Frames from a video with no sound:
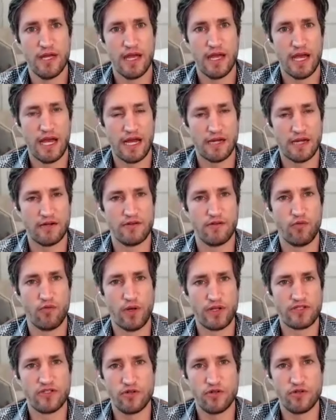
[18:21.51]
And
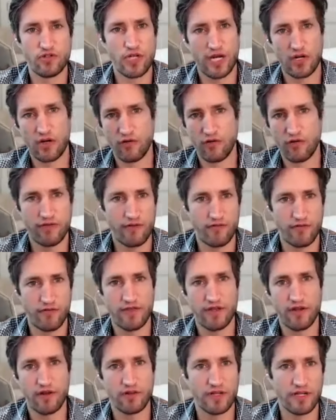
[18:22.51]
once you check off
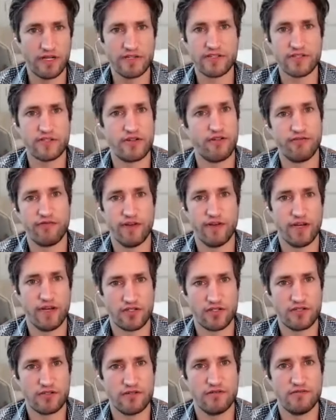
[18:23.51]
everything on the list, you're
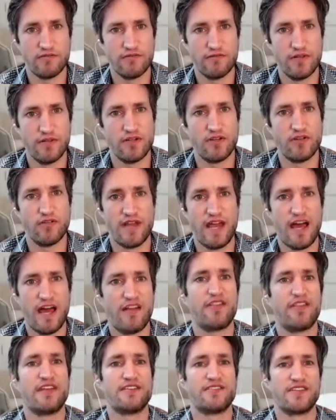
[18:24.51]
finished. And now
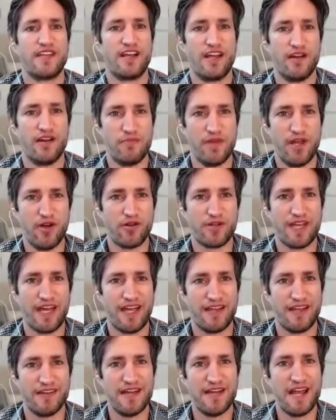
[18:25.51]
things are going to be
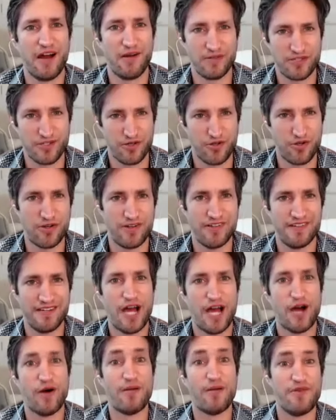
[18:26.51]
okay. Now it's good.
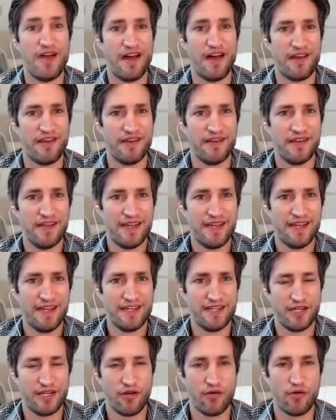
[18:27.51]
Now I'm done.
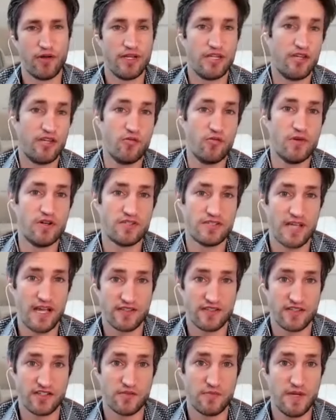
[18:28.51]
Humans
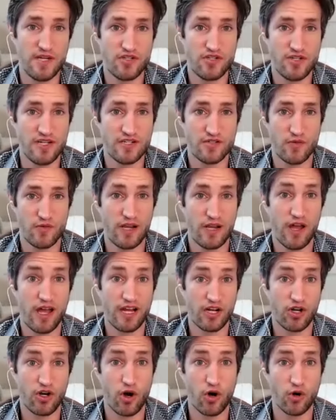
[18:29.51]
as a species, we
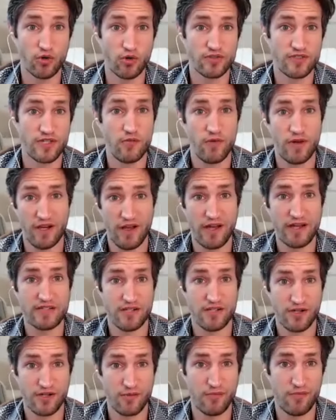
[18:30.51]
like goals and we like to
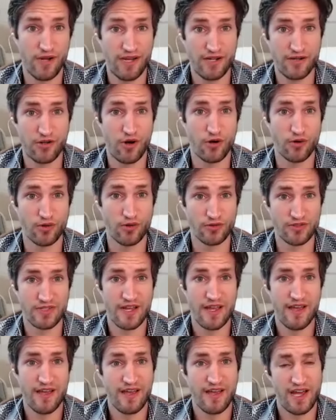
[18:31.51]
complete goals.
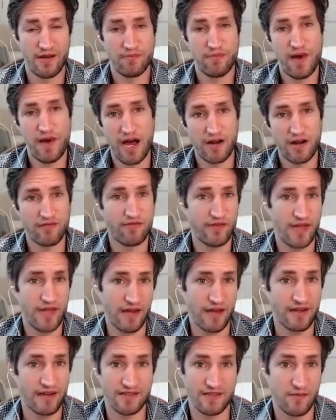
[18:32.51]
And part of
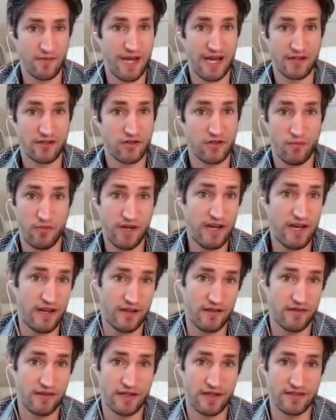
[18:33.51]
that is about completing
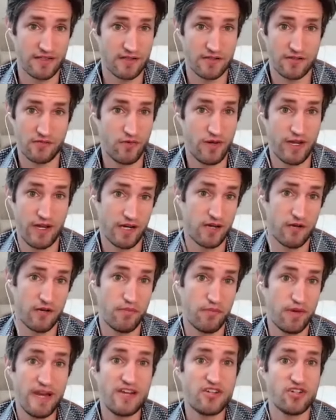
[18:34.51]
things. We are
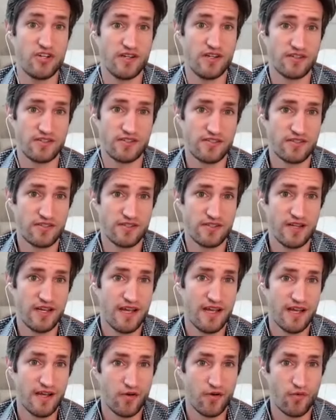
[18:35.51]
completionists.
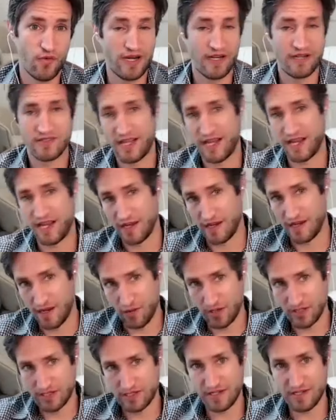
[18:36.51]
We say,
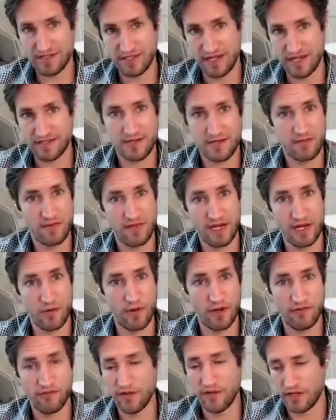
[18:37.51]
once I start something, I want
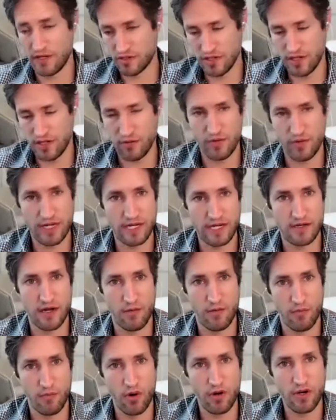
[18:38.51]
to finish. I read a
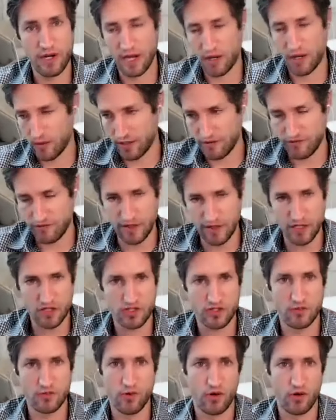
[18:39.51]
book, I want to finish
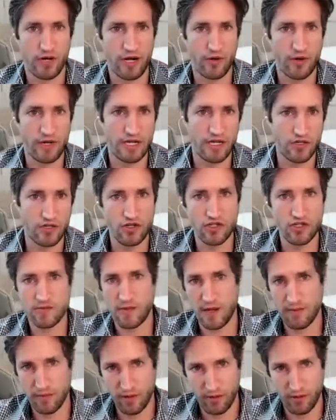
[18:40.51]
the book. I read a
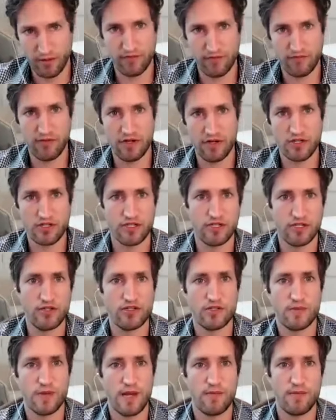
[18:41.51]
newspaper, I want to finish the
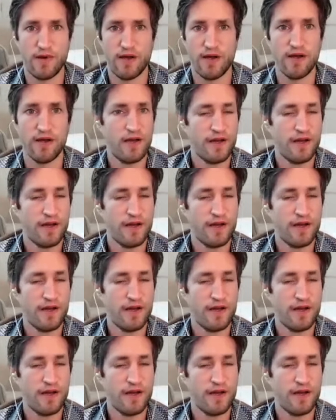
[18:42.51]
newspaper.